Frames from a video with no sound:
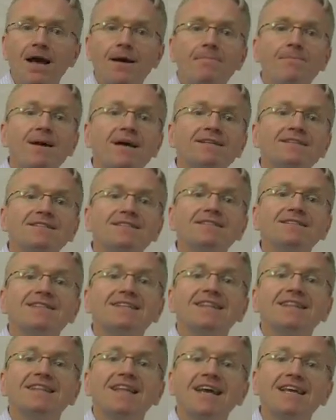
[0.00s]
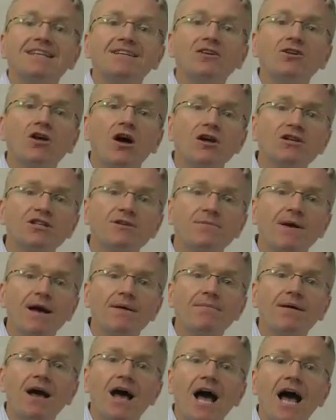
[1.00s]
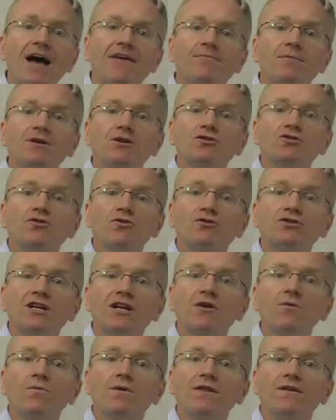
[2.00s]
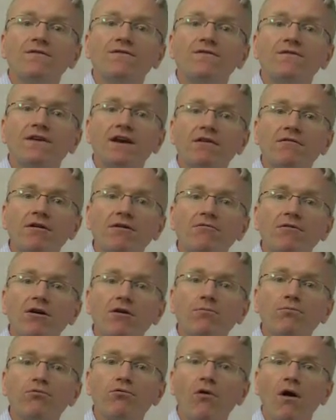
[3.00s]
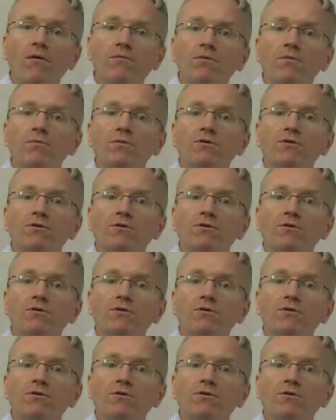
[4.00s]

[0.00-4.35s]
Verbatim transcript: Medicines like the denosumab have been associated with a very rare problem